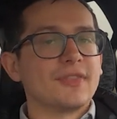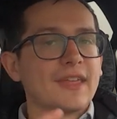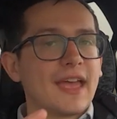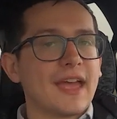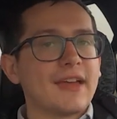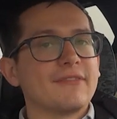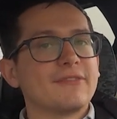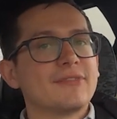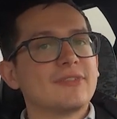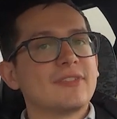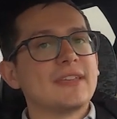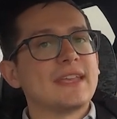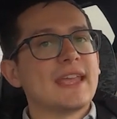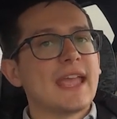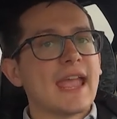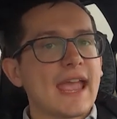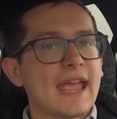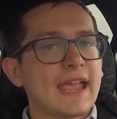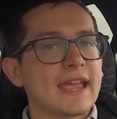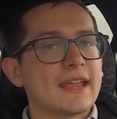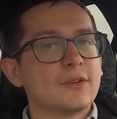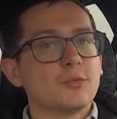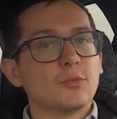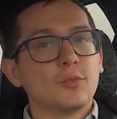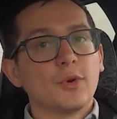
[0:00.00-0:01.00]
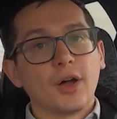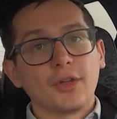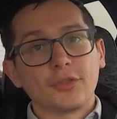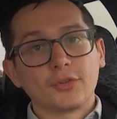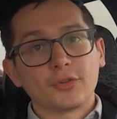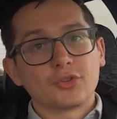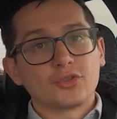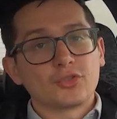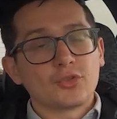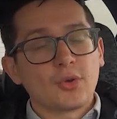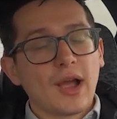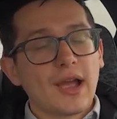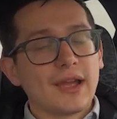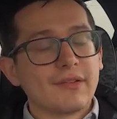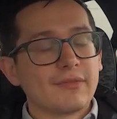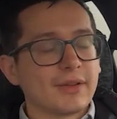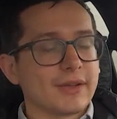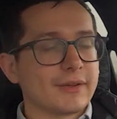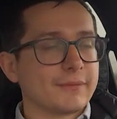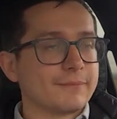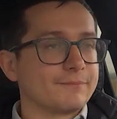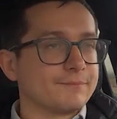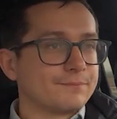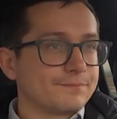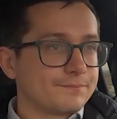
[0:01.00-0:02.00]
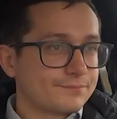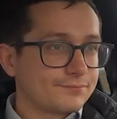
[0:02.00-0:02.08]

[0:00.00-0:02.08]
that V8 while they're driving.